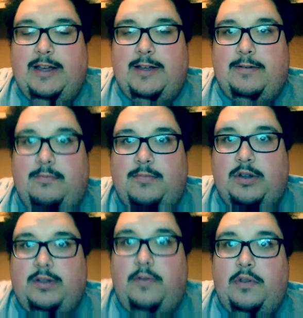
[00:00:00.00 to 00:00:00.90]
Um,
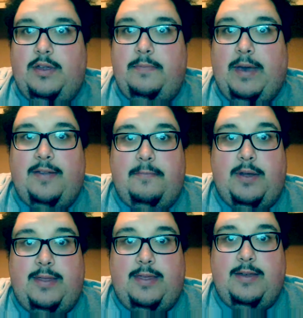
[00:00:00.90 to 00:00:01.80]
over this past
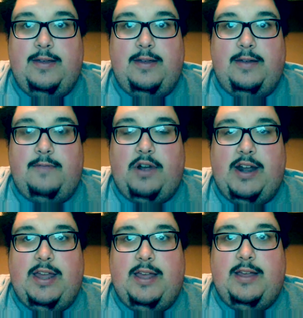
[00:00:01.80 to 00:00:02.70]
month of
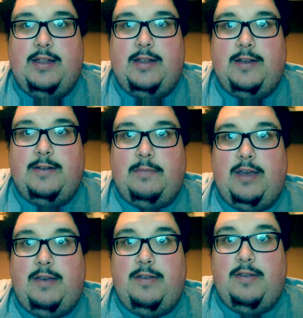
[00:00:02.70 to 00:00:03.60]
writing. Um,
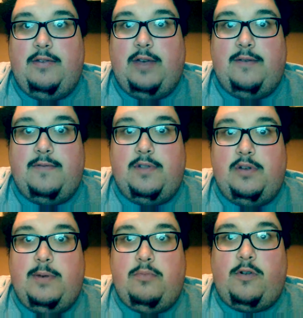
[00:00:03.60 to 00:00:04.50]
I still have a little
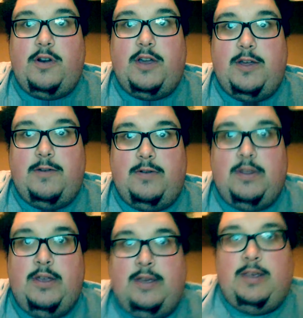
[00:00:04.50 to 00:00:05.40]
bit more to go
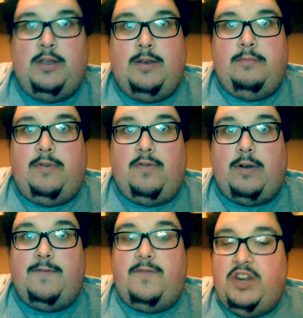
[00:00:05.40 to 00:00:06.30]
before
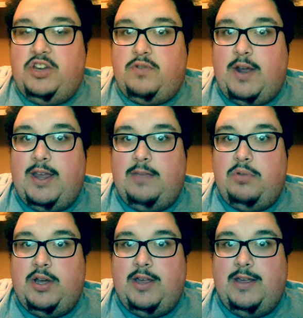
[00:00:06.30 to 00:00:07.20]
I'm finished writing the
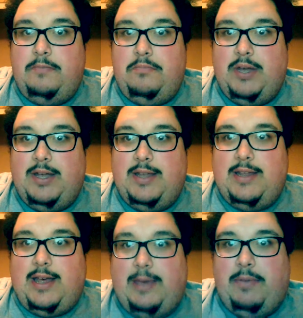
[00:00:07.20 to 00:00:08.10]
book, but
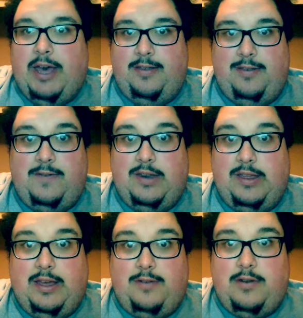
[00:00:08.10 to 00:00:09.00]
I passed the fifty
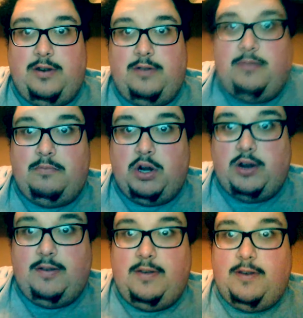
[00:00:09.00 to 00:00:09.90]
thousand
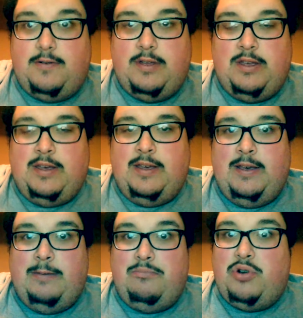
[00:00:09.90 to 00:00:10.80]
mark, so
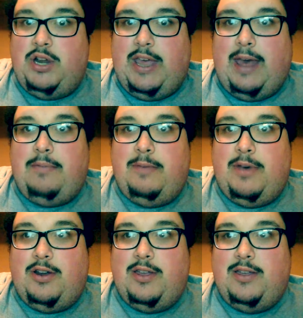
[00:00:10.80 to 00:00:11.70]
pretty happy
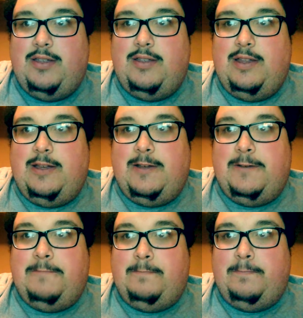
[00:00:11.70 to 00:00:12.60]
about it.
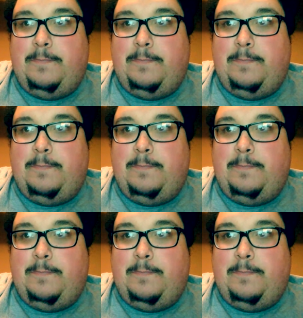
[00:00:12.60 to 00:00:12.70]
Um,